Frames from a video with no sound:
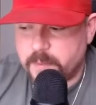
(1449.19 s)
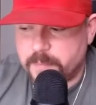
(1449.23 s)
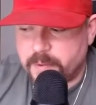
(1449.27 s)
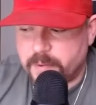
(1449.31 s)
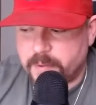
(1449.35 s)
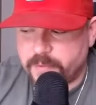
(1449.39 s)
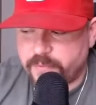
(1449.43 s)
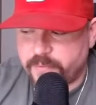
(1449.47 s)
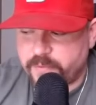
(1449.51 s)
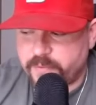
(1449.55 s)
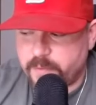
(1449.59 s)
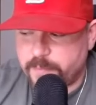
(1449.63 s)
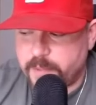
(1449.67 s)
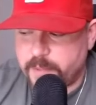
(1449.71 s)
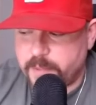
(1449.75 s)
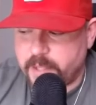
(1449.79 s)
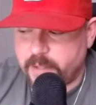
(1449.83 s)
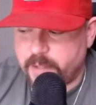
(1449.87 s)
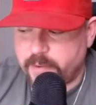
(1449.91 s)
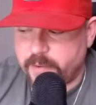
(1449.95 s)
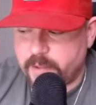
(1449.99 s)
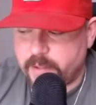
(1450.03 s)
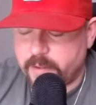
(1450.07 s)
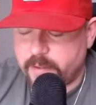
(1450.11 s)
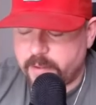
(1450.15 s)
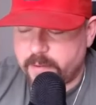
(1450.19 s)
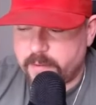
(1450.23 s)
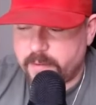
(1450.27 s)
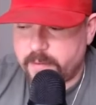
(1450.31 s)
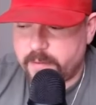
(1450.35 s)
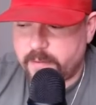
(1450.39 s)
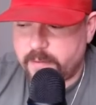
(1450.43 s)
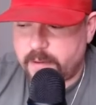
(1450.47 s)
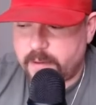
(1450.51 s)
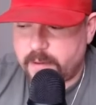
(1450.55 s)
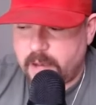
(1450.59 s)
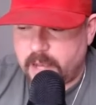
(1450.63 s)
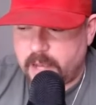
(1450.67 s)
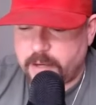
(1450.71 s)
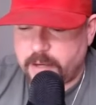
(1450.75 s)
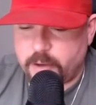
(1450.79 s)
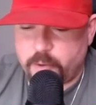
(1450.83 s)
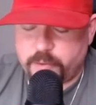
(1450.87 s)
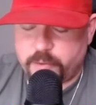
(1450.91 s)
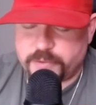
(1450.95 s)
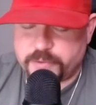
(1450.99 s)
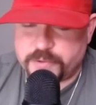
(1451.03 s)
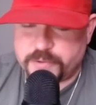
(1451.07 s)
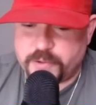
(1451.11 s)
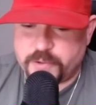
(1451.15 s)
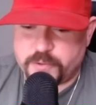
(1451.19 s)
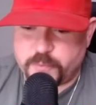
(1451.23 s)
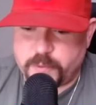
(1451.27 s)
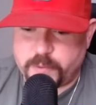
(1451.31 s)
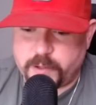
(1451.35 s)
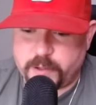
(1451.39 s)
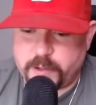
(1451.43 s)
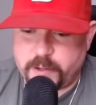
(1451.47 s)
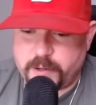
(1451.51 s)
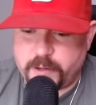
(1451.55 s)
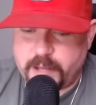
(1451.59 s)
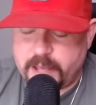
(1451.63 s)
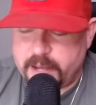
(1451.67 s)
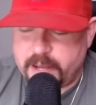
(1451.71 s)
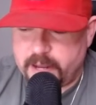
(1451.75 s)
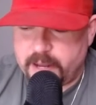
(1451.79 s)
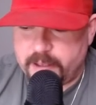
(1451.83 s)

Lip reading: But something that I noticed on Twitter today,